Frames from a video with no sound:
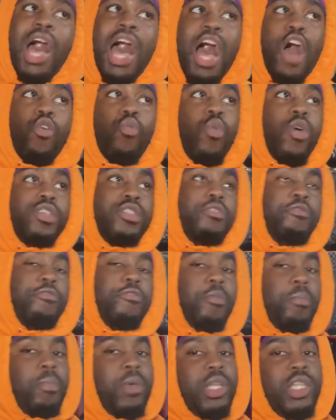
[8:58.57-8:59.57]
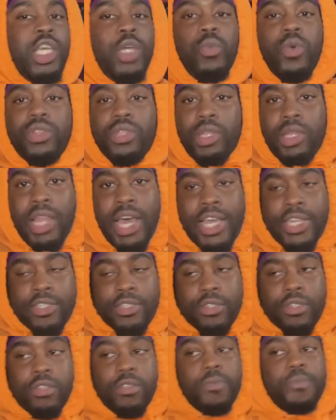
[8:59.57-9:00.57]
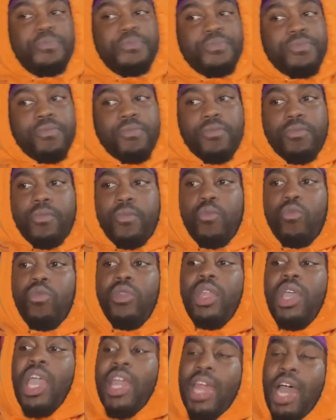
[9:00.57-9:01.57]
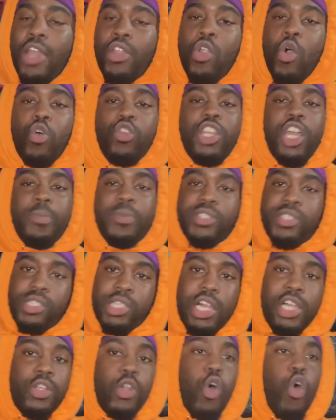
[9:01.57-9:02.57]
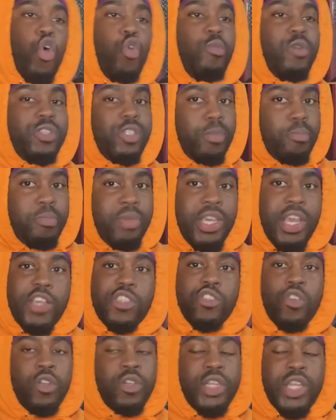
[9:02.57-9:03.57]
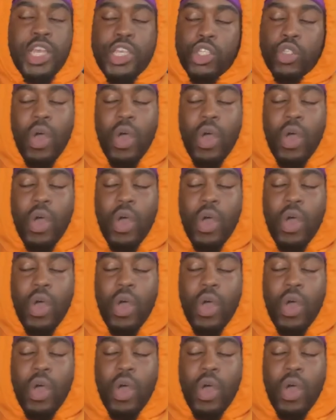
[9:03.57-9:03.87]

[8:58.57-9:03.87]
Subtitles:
wasn't familiar with the lights, and I know they be selling a whole bunch of BS on there, so